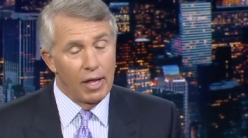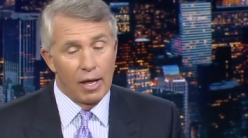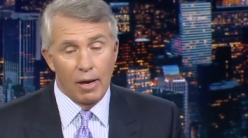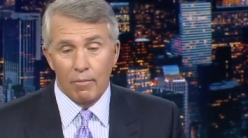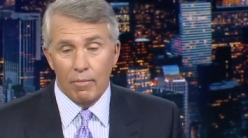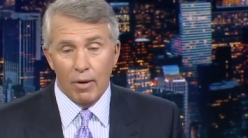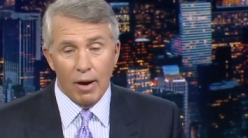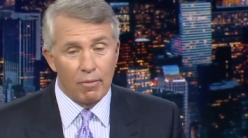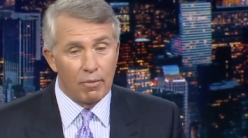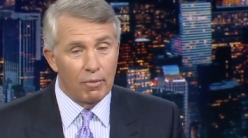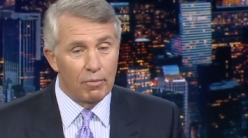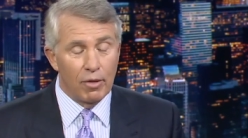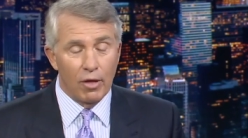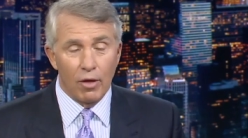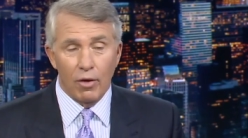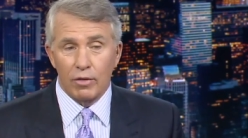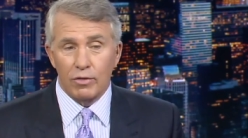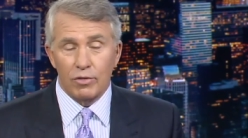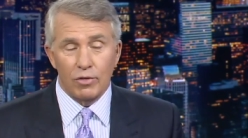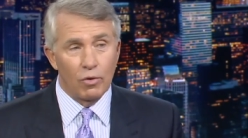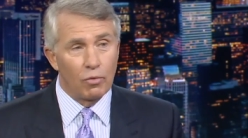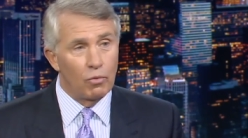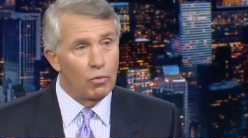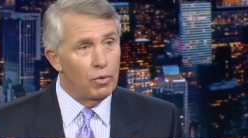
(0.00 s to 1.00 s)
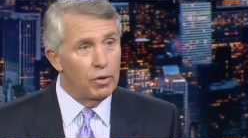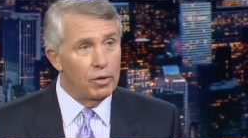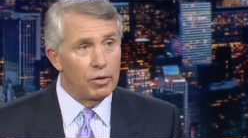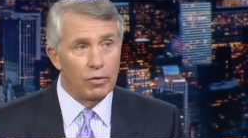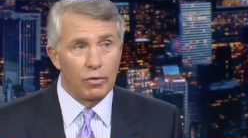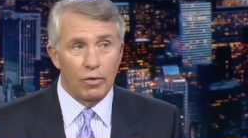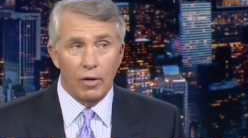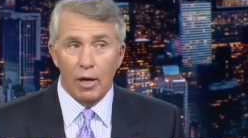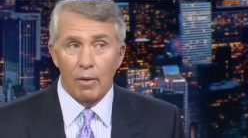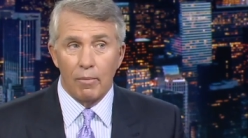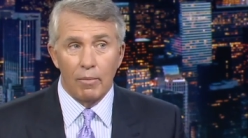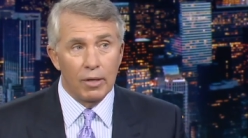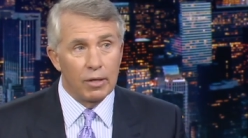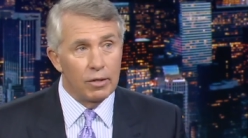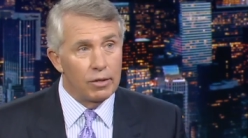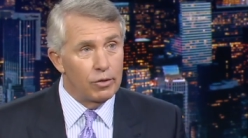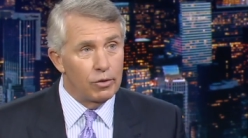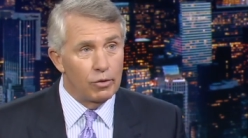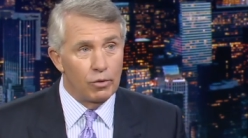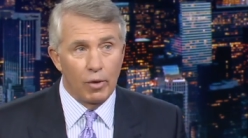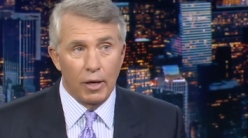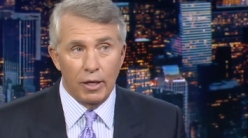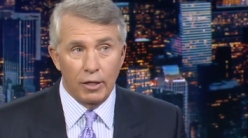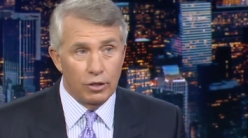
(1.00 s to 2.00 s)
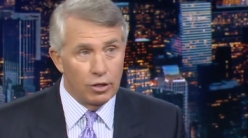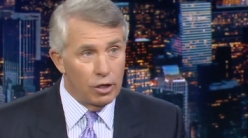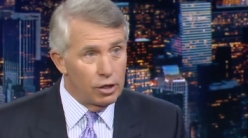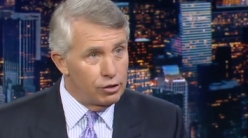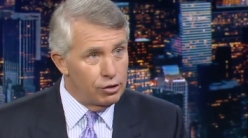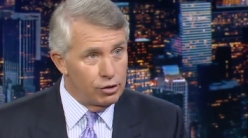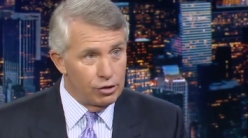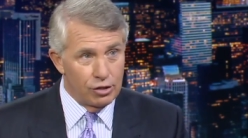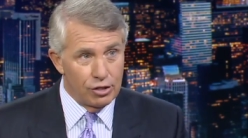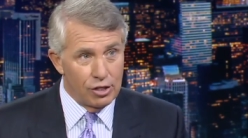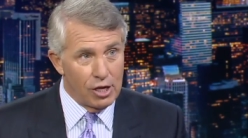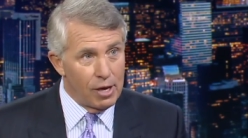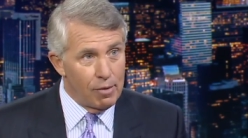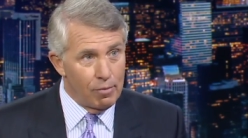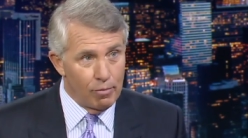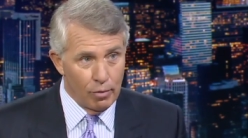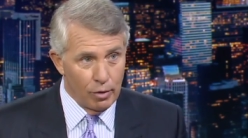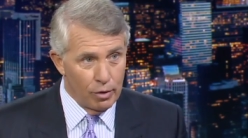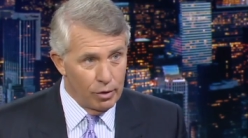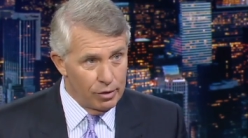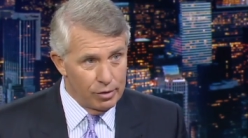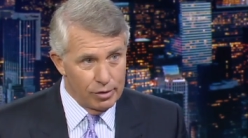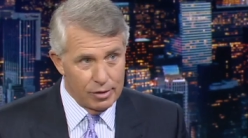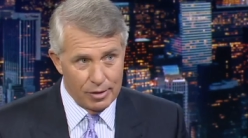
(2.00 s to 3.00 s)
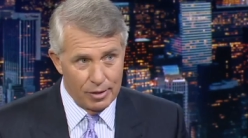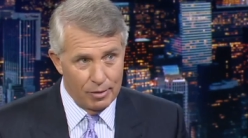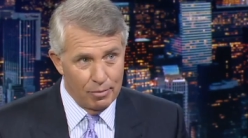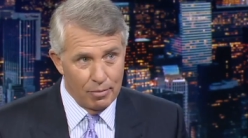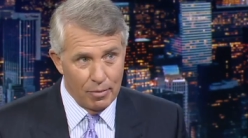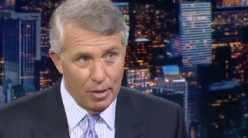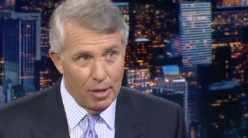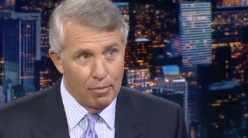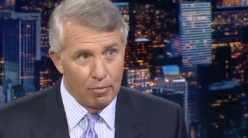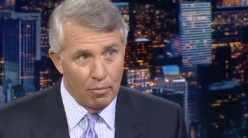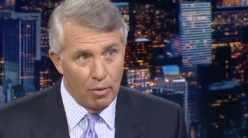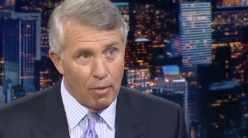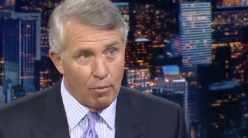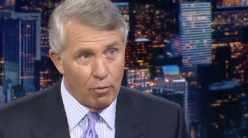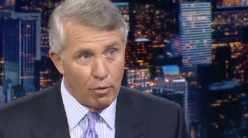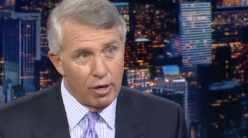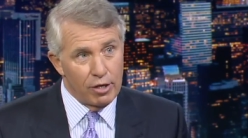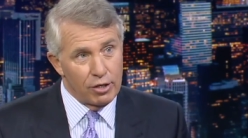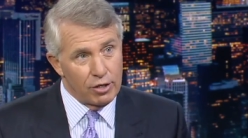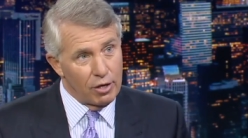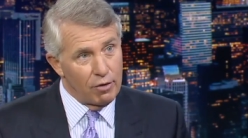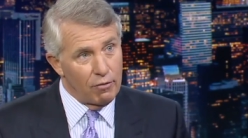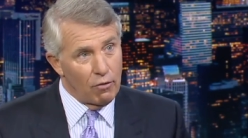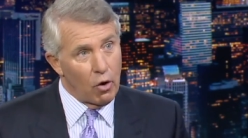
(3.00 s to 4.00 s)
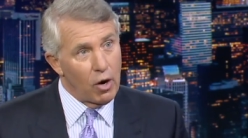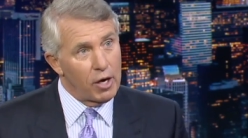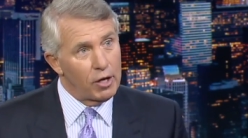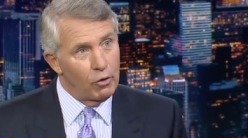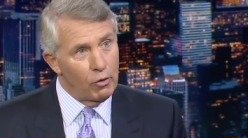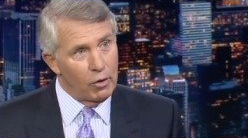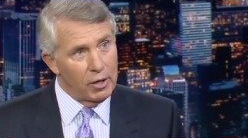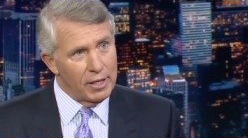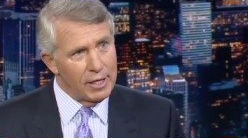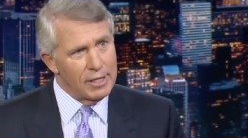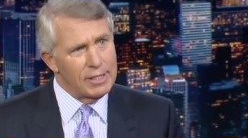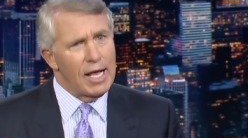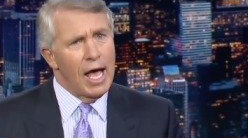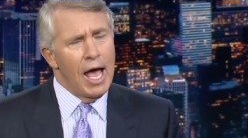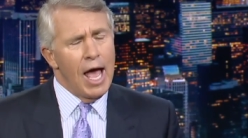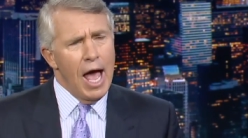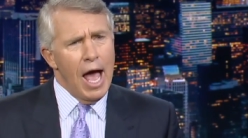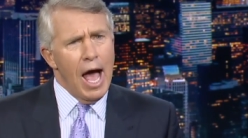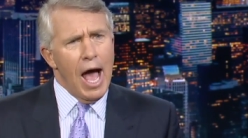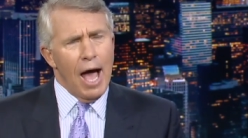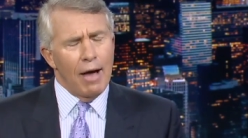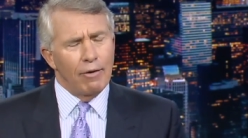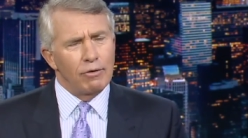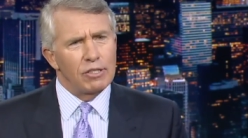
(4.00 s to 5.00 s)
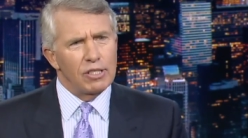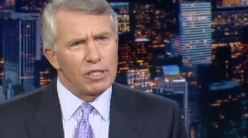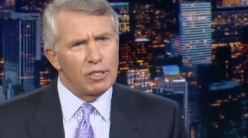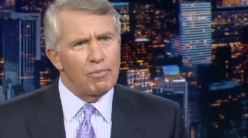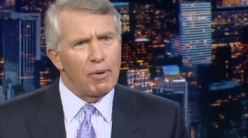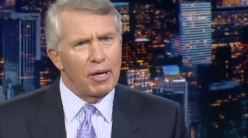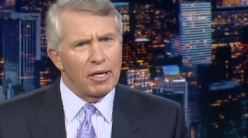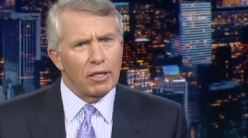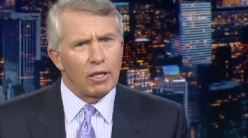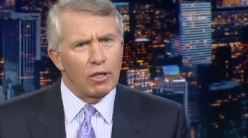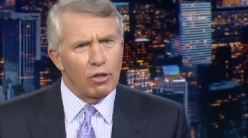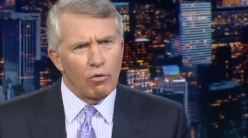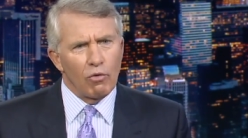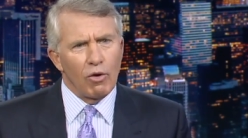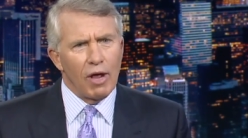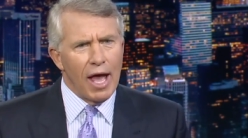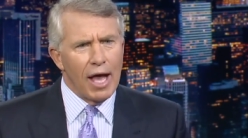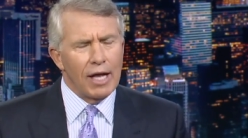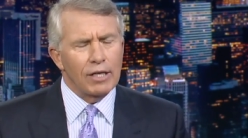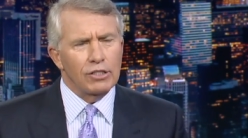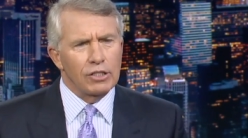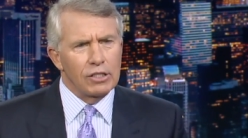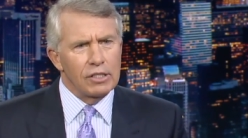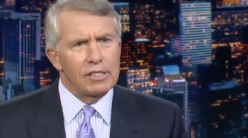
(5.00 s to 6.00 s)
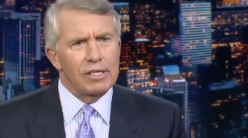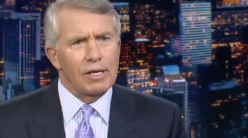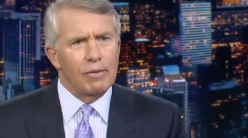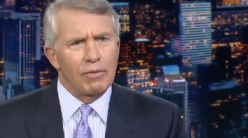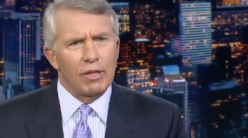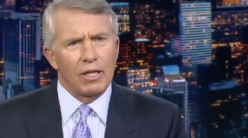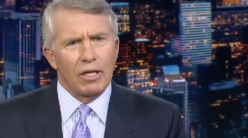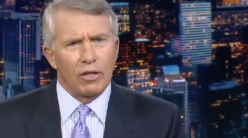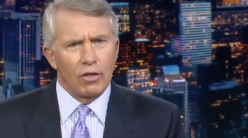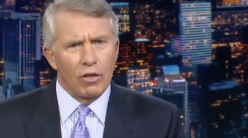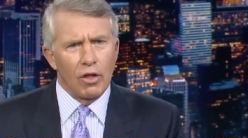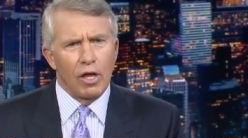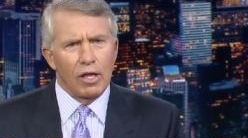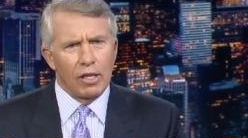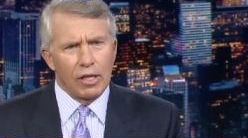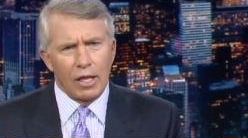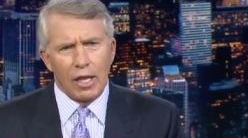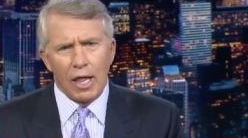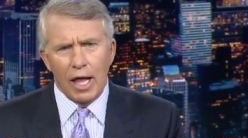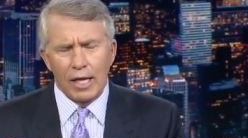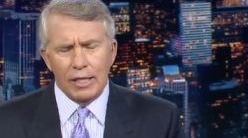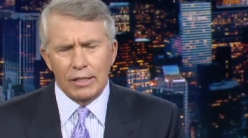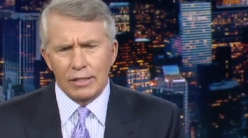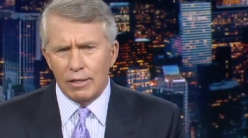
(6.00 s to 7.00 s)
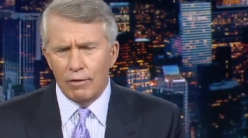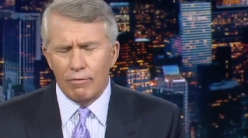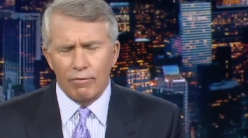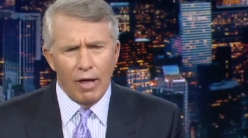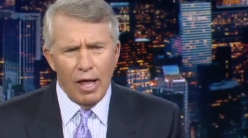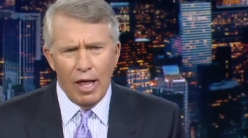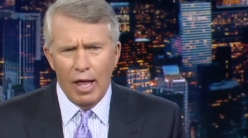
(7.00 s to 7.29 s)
and probably also when you come into a judge's chambers in preparation of arguing this, I would suspect that the reaction is something along the lines of,